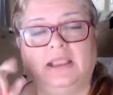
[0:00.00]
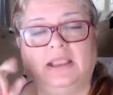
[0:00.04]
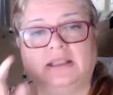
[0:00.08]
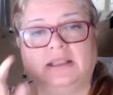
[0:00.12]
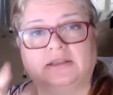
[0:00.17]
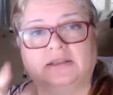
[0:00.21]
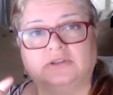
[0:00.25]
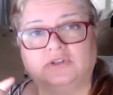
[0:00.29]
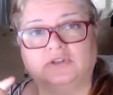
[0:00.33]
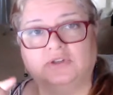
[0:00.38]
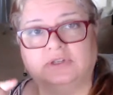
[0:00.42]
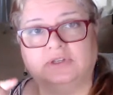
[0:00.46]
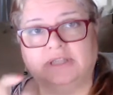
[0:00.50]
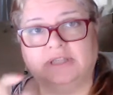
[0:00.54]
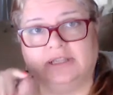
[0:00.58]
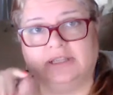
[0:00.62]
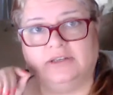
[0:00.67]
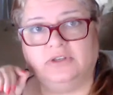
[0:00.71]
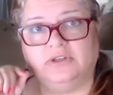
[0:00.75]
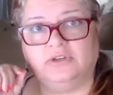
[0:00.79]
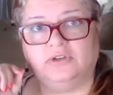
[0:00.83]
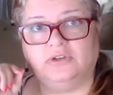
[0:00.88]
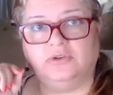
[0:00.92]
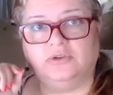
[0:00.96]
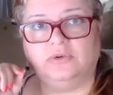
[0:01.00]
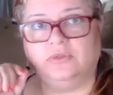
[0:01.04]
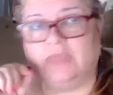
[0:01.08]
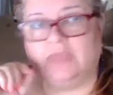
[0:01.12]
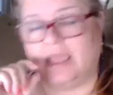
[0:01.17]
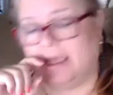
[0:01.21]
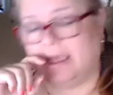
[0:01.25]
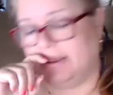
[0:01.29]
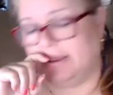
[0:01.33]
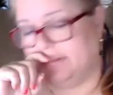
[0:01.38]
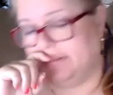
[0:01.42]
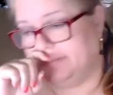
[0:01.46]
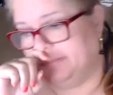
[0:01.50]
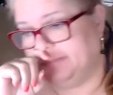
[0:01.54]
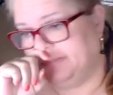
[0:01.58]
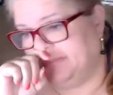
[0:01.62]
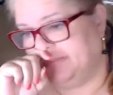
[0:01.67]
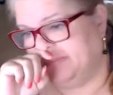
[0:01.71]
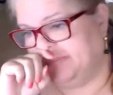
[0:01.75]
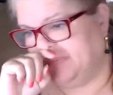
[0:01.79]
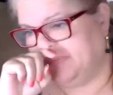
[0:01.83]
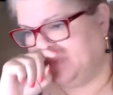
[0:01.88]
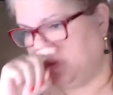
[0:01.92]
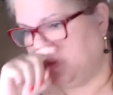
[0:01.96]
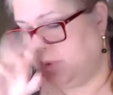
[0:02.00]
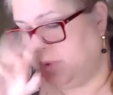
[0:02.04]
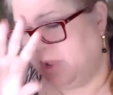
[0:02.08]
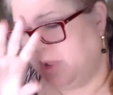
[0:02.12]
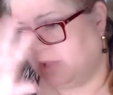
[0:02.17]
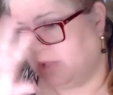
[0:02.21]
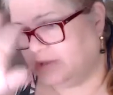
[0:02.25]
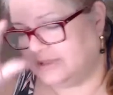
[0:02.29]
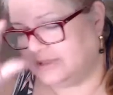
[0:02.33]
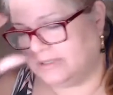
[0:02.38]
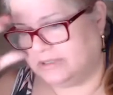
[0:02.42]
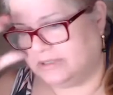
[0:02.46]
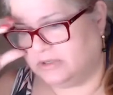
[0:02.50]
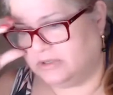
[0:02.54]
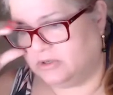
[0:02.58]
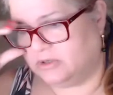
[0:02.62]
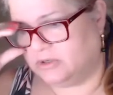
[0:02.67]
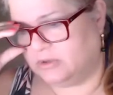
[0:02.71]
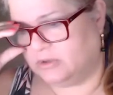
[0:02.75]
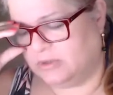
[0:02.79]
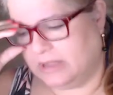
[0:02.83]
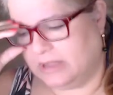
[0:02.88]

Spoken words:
because you tend to do that. We all tend to do